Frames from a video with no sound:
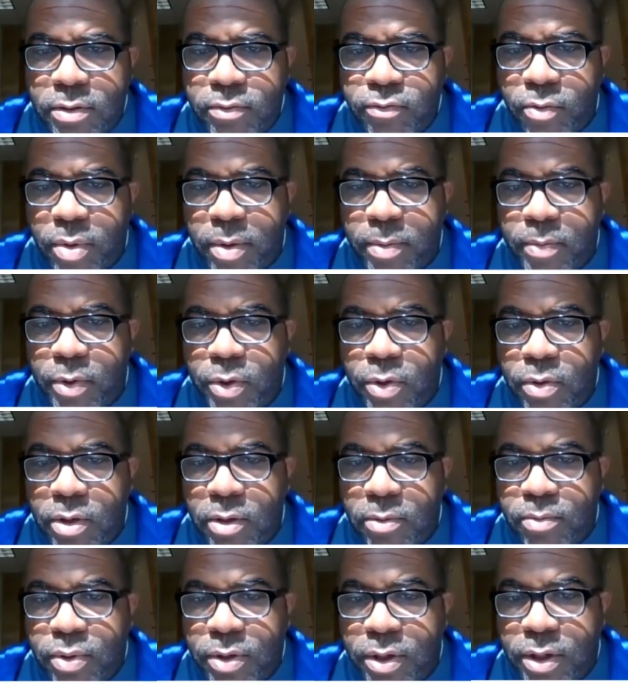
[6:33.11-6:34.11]
remember you
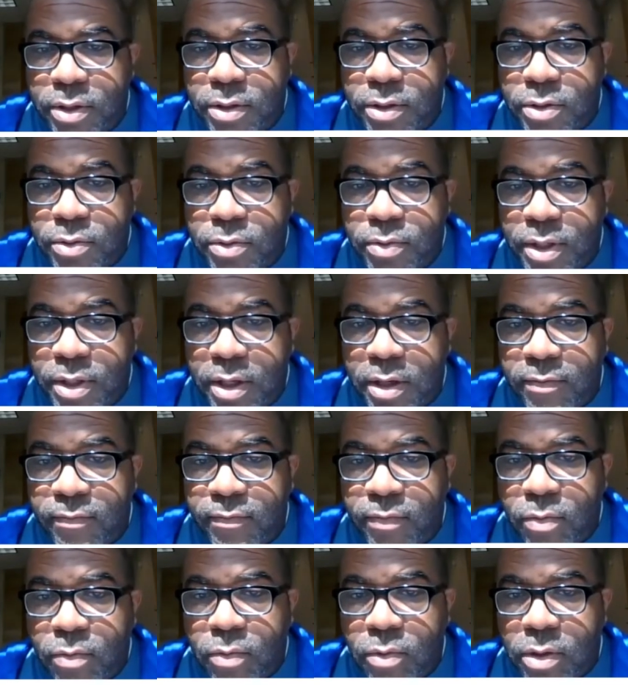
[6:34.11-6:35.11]
can put a 2 here
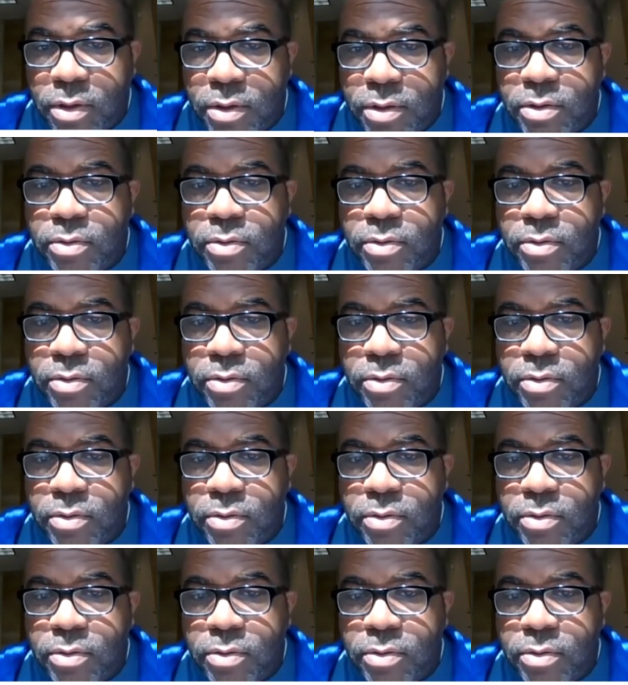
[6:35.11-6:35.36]
if you want